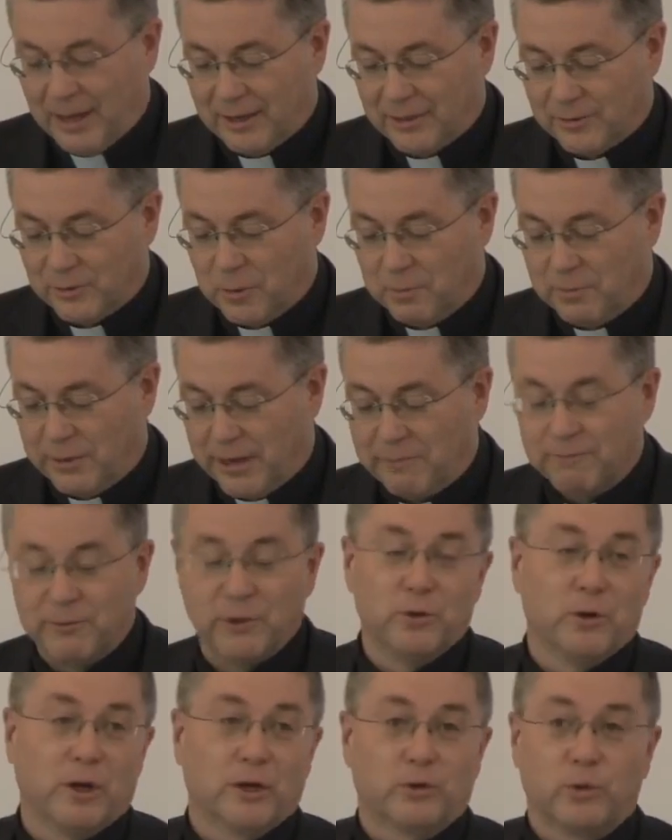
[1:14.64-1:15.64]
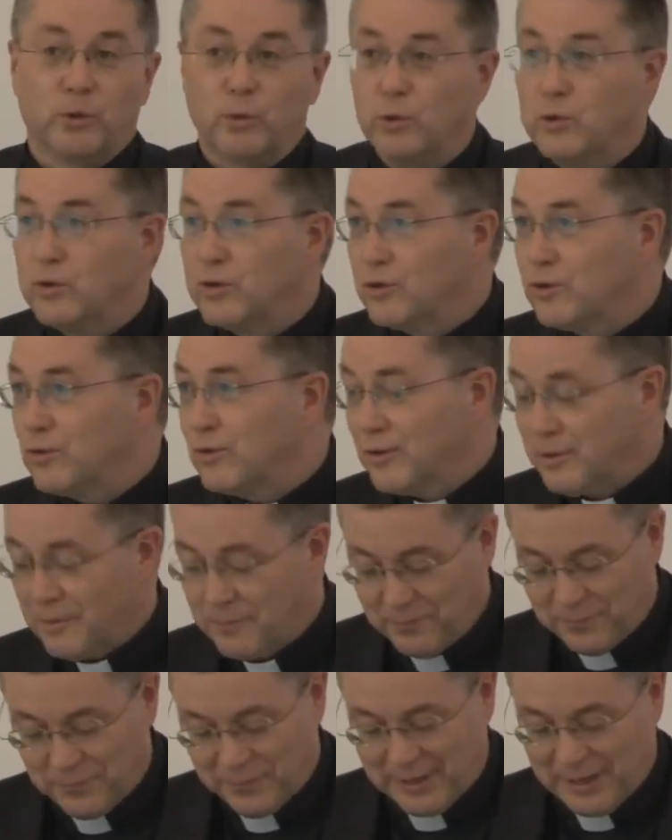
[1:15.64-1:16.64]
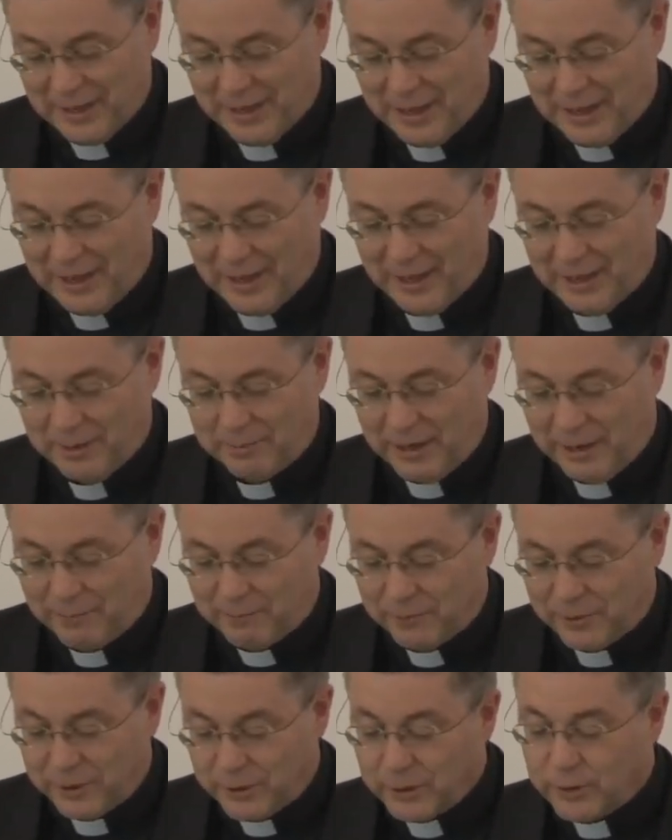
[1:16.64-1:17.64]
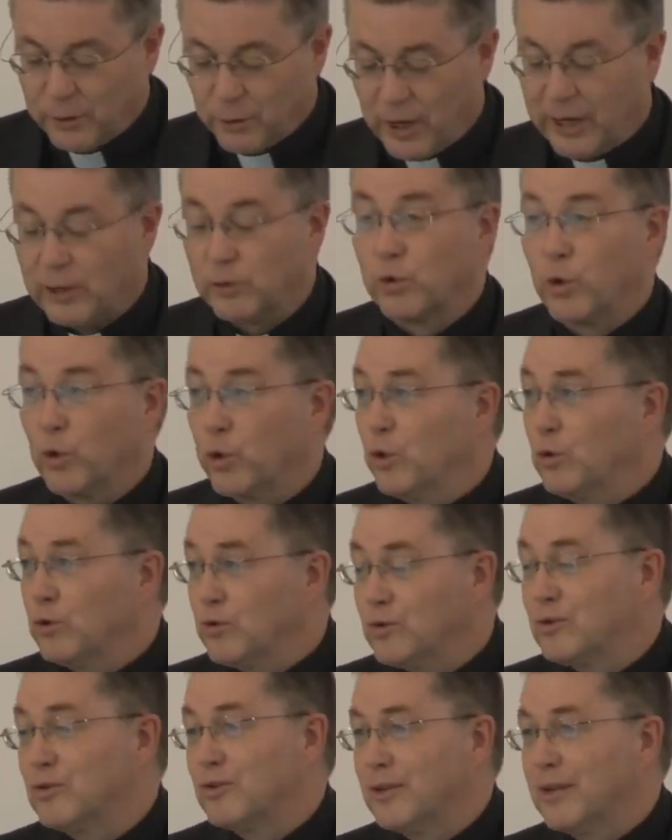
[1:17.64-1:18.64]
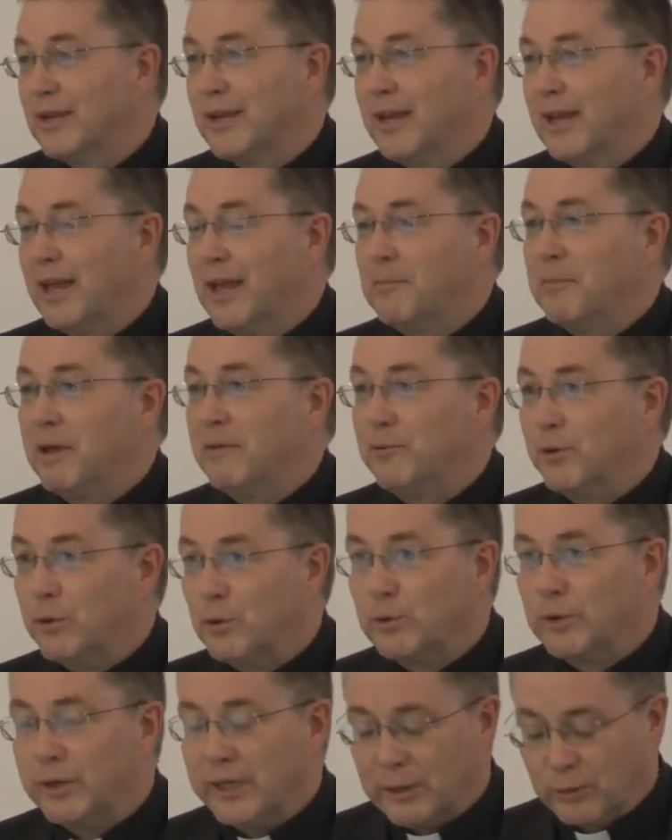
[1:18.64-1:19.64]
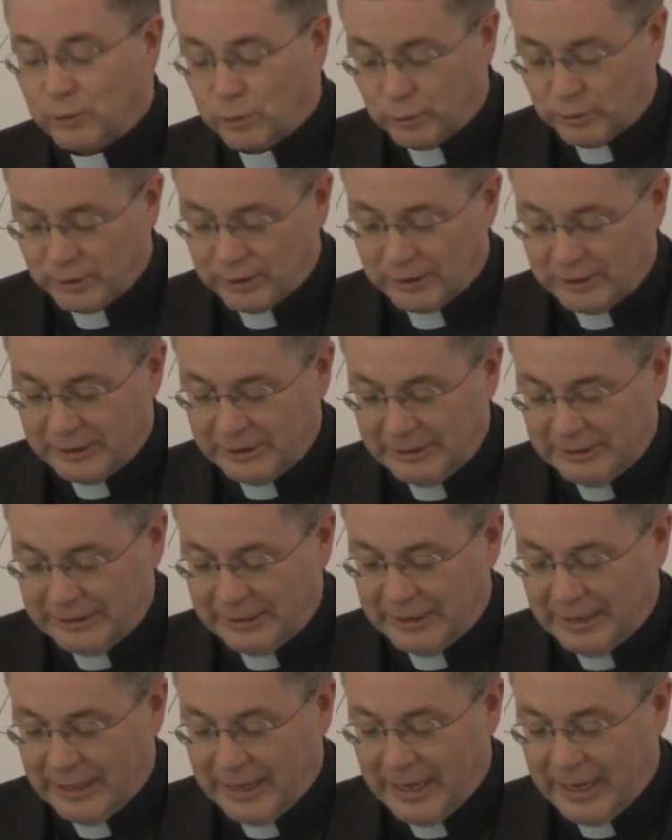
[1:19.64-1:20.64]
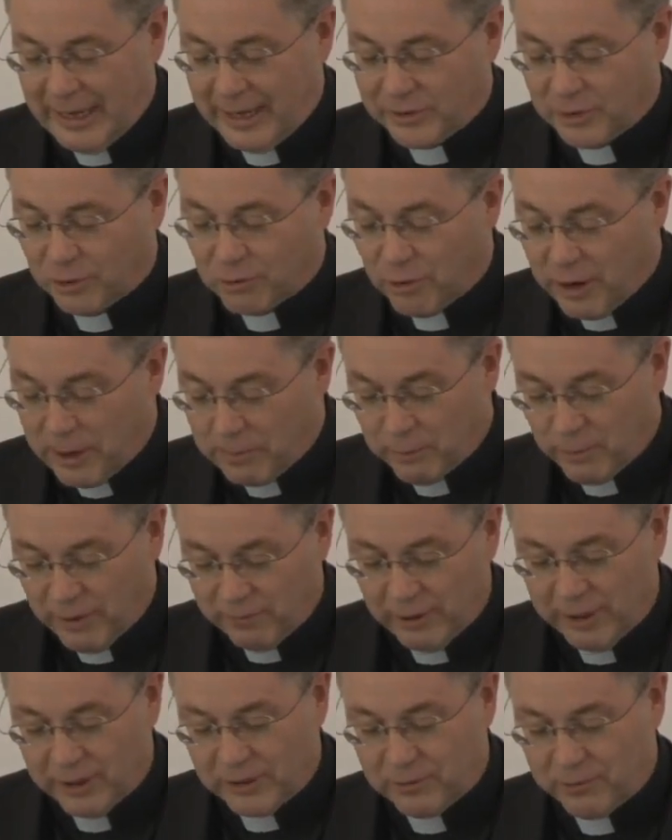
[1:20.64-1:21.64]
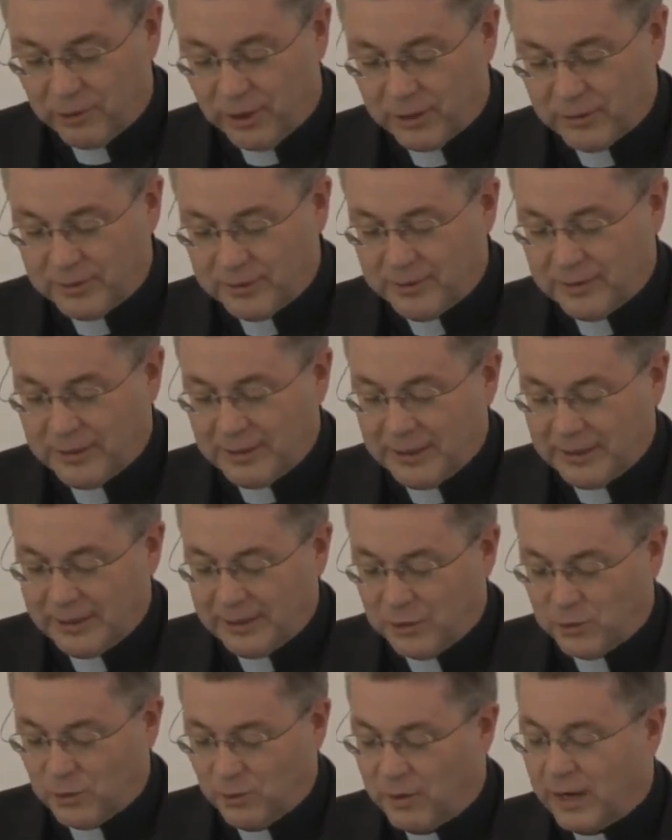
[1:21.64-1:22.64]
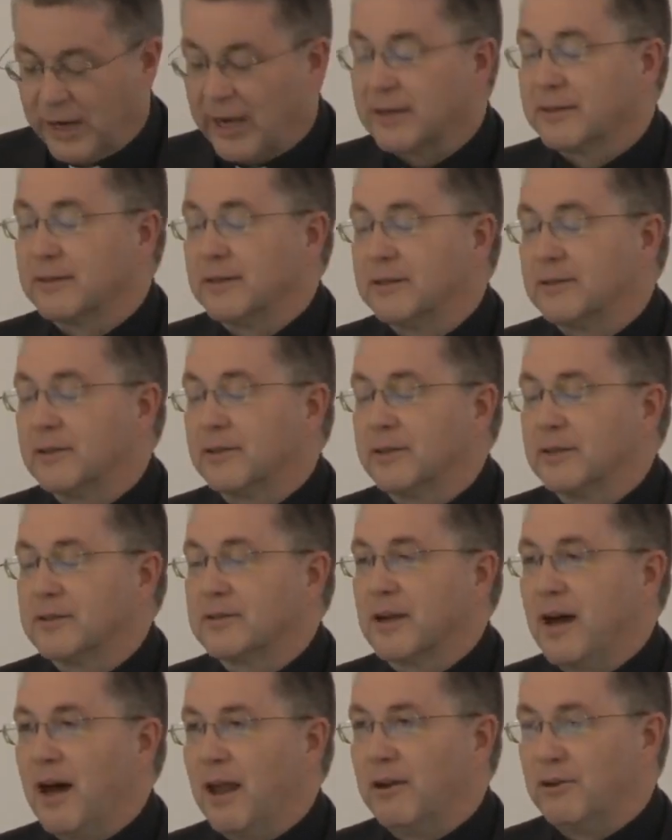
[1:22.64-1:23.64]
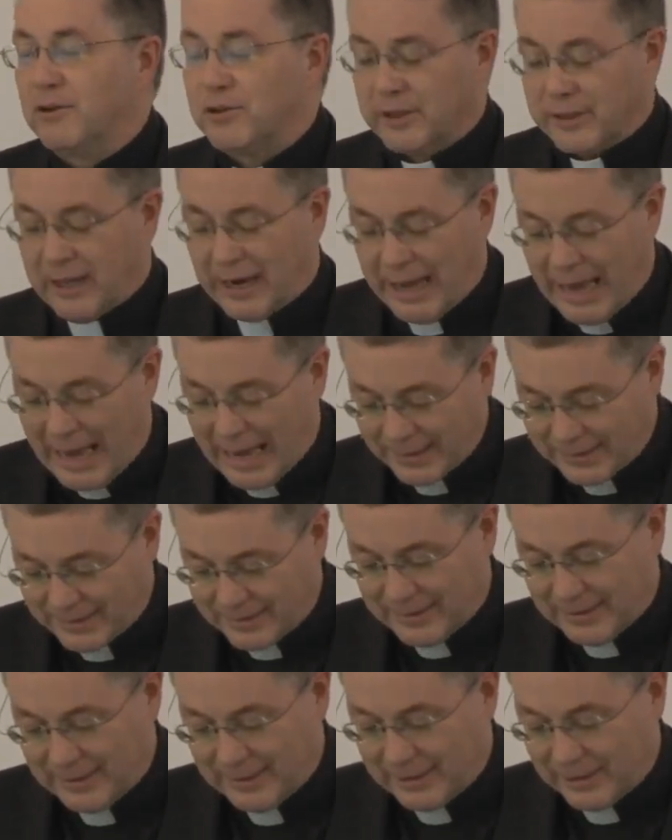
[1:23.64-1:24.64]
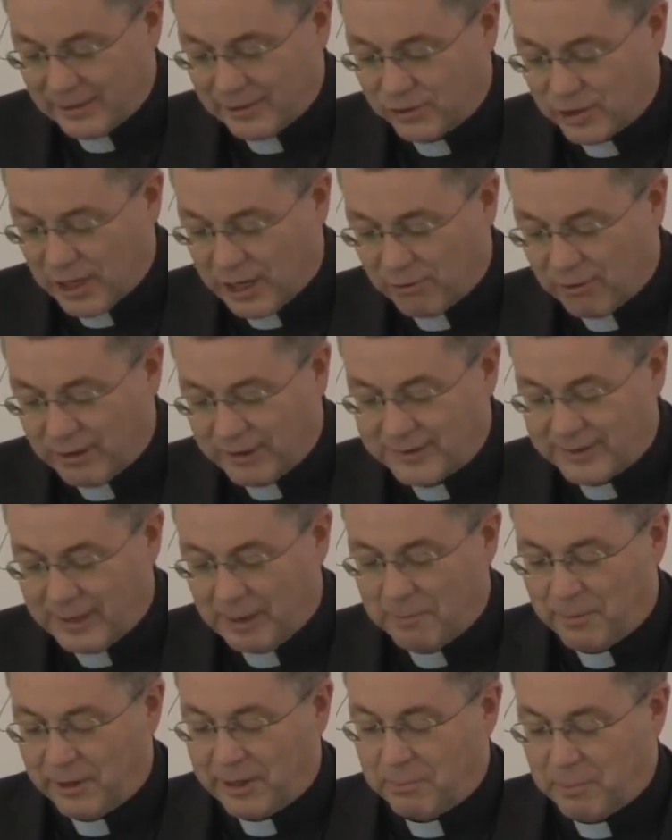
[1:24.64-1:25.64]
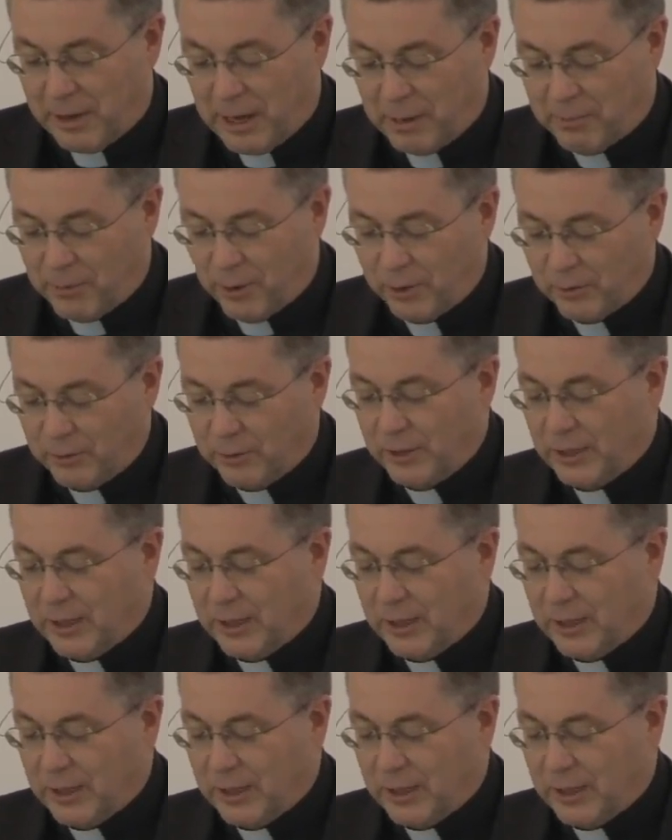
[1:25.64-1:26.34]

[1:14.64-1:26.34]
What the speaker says: So, bienvenue à tous, bienvenido a todos, benvenuti a tutti. It's a great privilege for us that you've elected this college at the last General Assembly in Melbourne